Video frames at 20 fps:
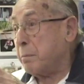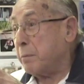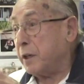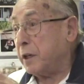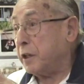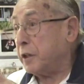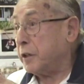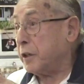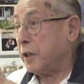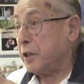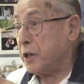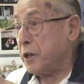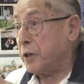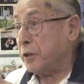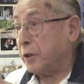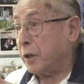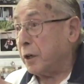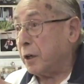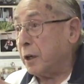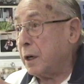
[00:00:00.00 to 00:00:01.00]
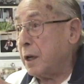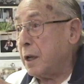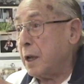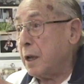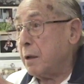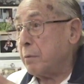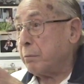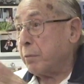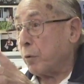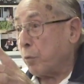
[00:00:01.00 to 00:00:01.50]
million a year,
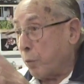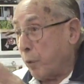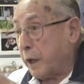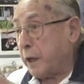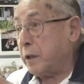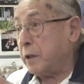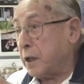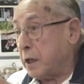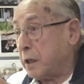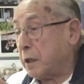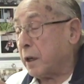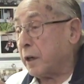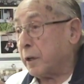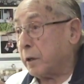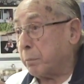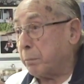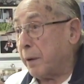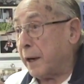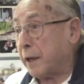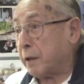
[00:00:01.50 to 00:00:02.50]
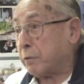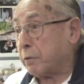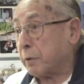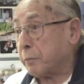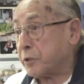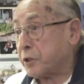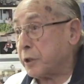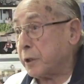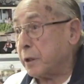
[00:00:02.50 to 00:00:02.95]
but Wayne declared bankruptcy.